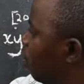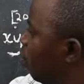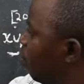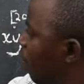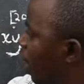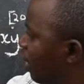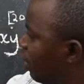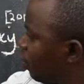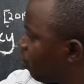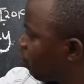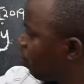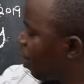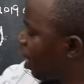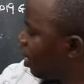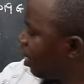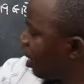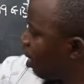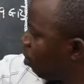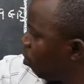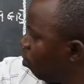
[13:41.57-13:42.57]
Y
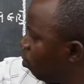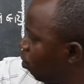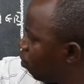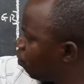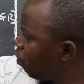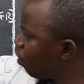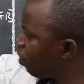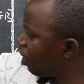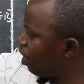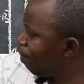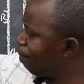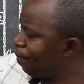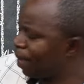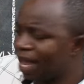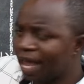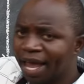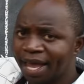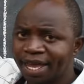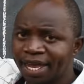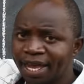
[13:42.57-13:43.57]
squared. I'll look for a
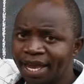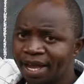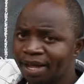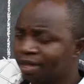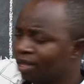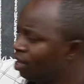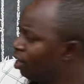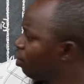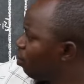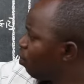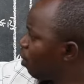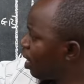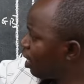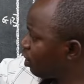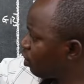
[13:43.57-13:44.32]
pair here, y